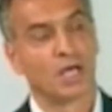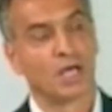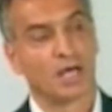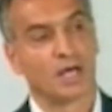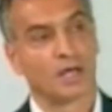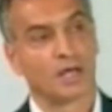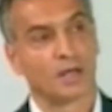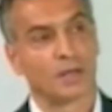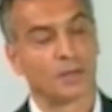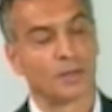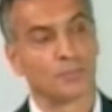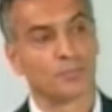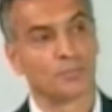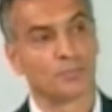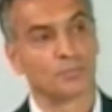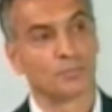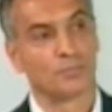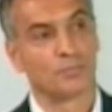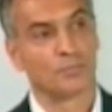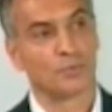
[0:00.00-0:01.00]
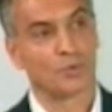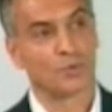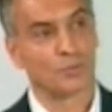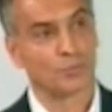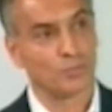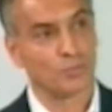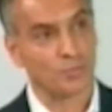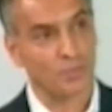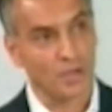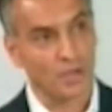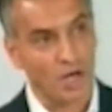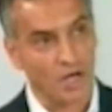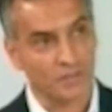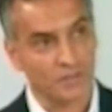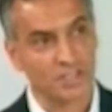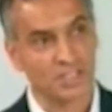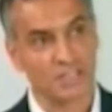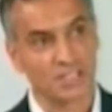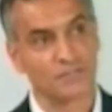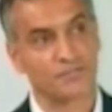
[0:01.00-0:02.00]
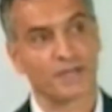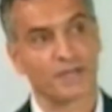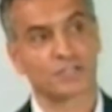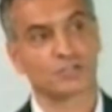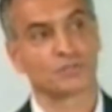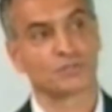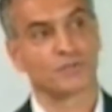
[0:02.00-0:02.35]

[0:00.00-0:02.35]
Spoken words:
under the effect